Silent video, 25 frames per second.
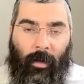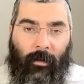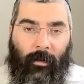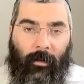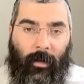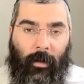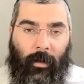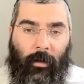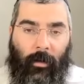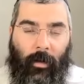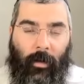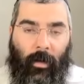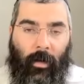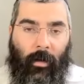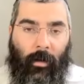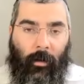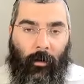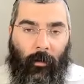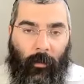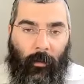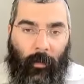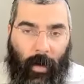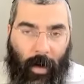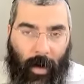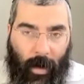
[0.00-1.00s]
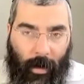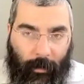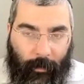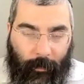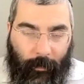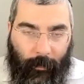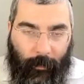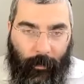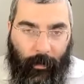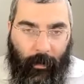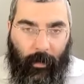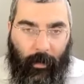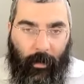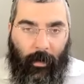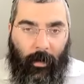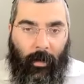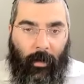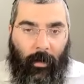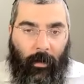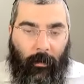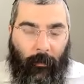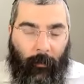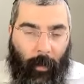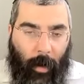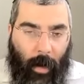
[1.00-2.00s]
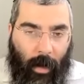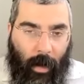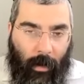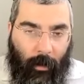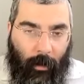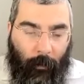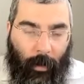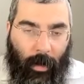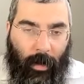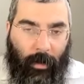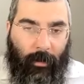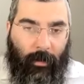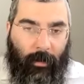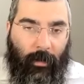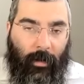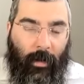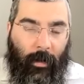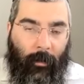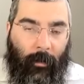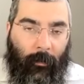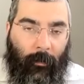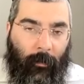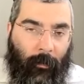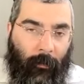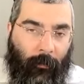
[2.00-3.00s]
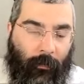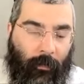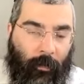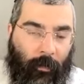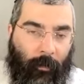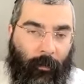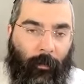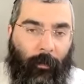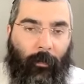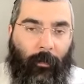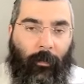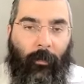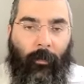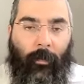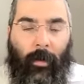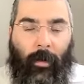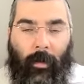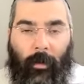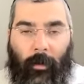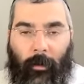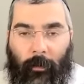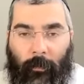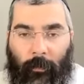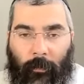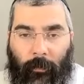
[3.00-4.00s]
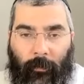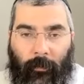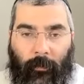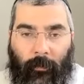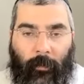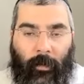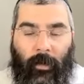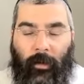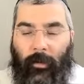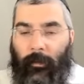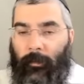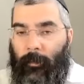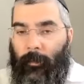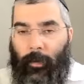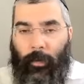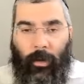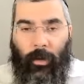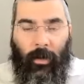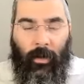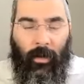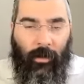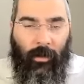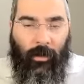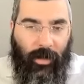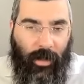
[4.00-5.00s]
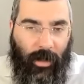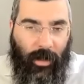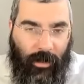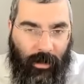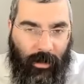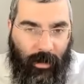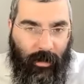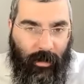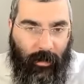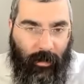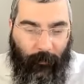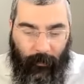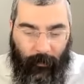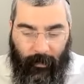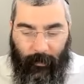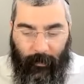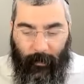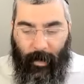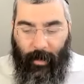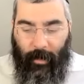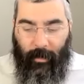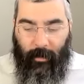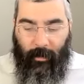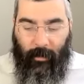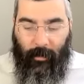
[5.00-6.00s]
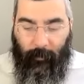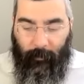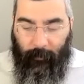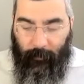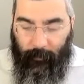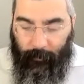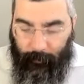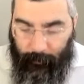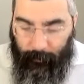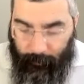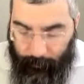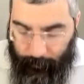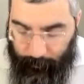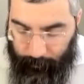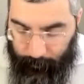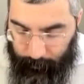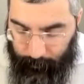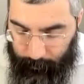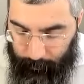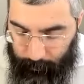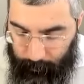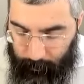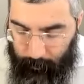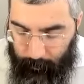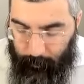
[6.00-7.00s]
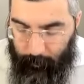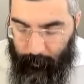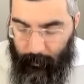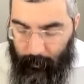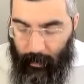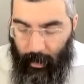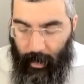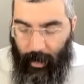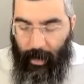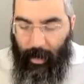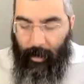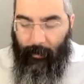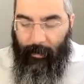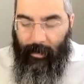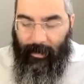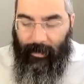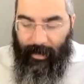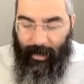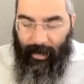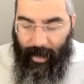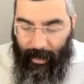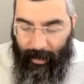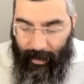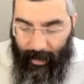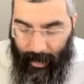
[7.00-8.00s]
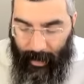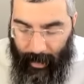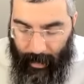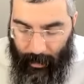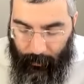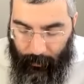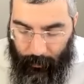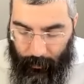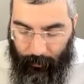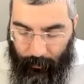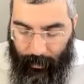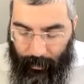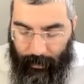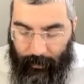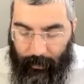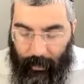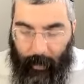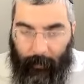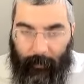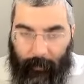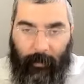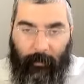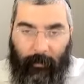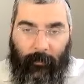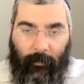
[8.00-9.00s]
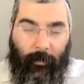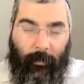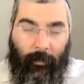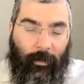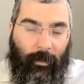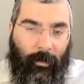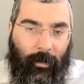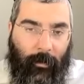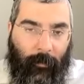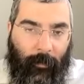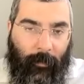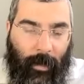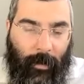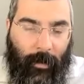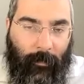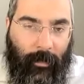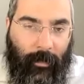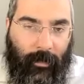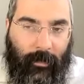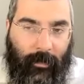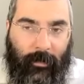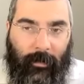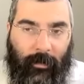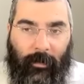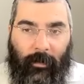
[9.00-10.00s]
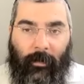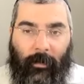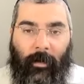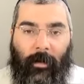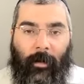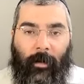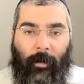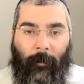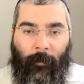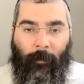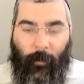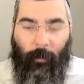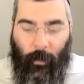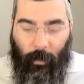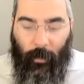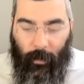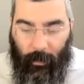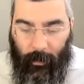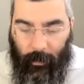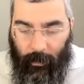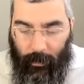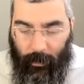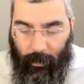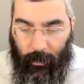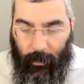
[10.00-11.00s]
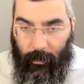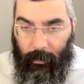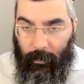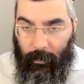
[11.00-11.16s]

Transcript: like you heal one part, one limb from putting an injection in a different part of the limb. Mitad eruv hadamim, because the blood mixing. Or you